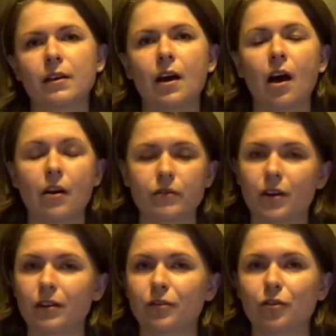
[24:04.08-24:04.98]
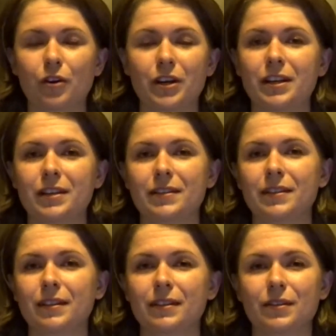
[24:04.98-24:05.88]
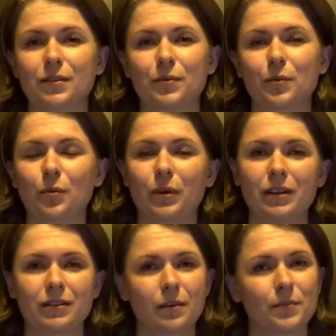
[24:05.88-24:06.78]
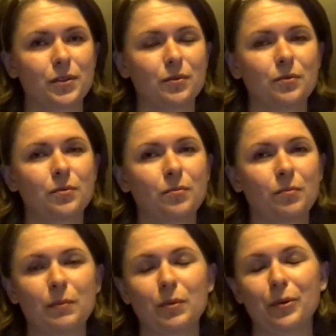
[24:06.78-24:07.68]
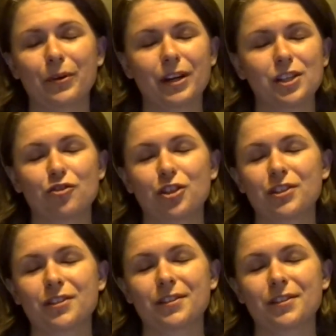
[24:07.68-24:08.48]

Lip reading: I've got great instincts when it comes to people who I can trust.